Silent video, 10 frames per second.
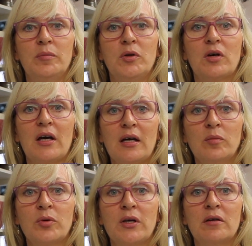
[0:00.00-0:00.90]
You
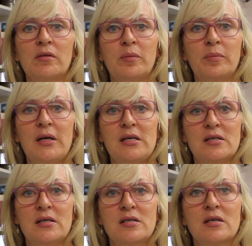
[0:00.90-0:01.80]
can bring your own
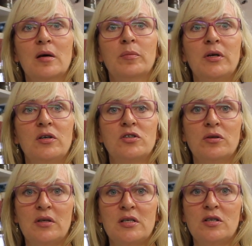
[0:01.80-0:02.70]
pieces, but you
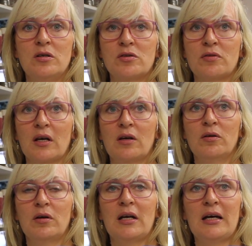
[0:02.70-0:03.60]
do need to use
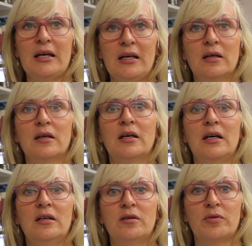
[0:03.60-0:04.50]
RAKU clay
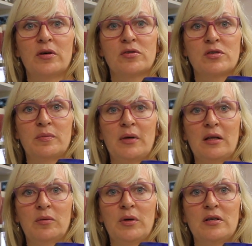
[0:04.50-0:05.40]
in advance to make
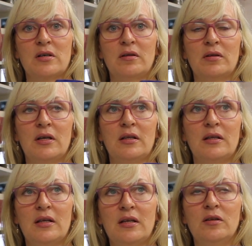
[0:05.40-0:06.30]
them with.
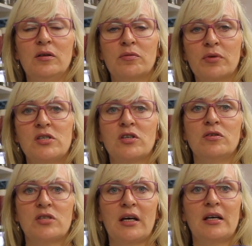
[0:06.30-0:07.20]
The risk
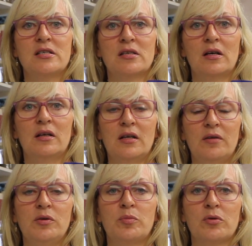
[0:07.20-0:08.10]
you take is that
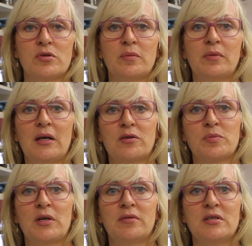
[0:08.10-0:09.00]
if you brought something else
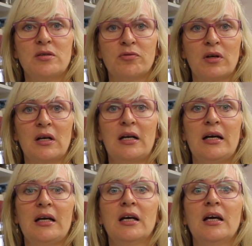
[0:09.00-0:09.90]
made of a different
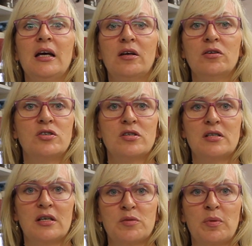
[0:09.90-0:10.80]
clay, it could just
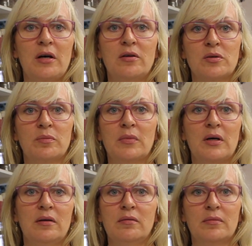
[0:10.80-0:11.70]
explode
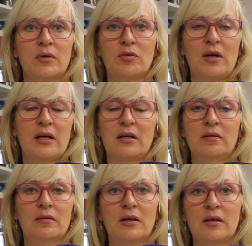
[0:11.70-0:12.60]
and crack
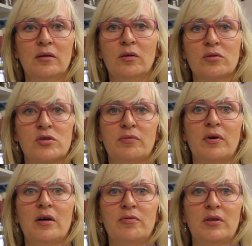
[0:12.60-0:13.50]
and not
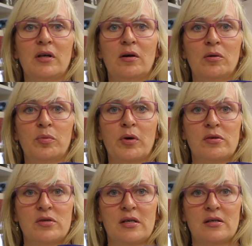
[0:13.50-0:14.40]
survive for the whole
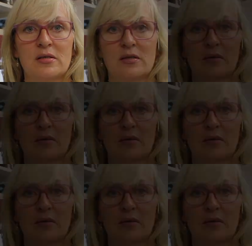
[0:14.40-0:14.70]
process.